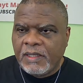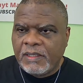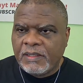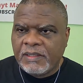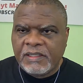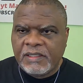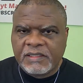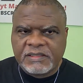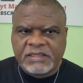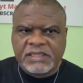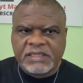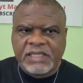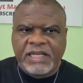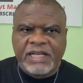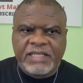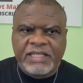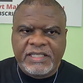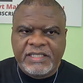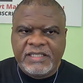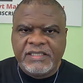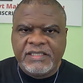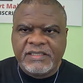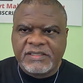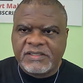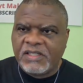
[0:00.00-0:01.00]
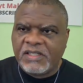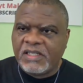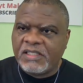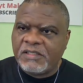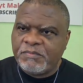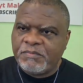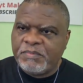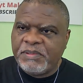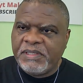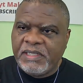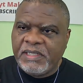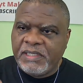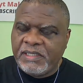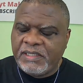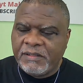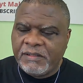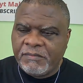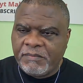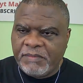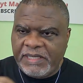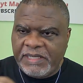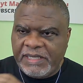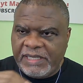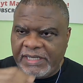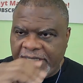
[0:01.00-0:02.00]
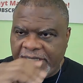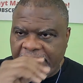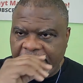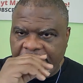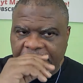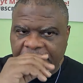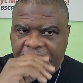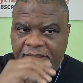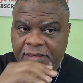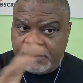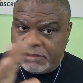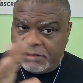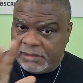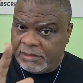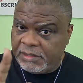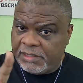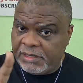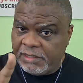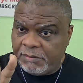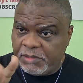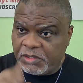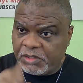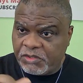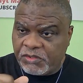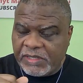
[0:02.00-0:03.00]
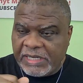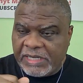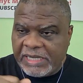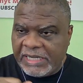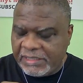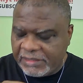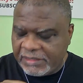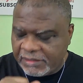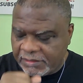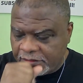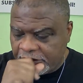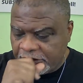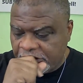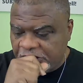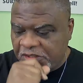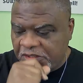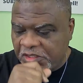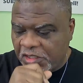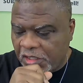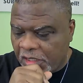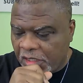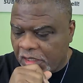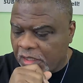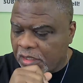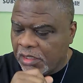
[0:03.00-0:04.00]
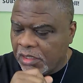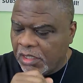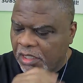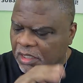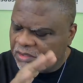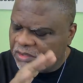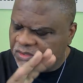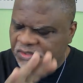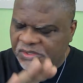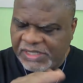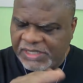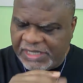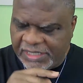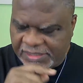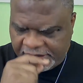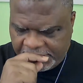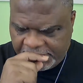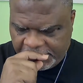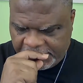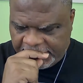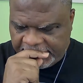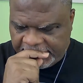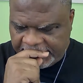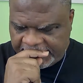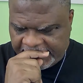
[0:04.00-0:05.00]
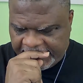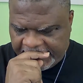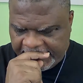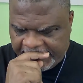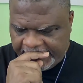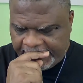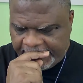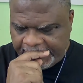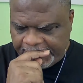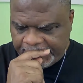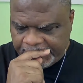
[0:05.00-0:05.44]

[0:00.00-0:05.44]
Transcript: looks like he's going to be the man. He's a Democrat in New York, so that's a good thing.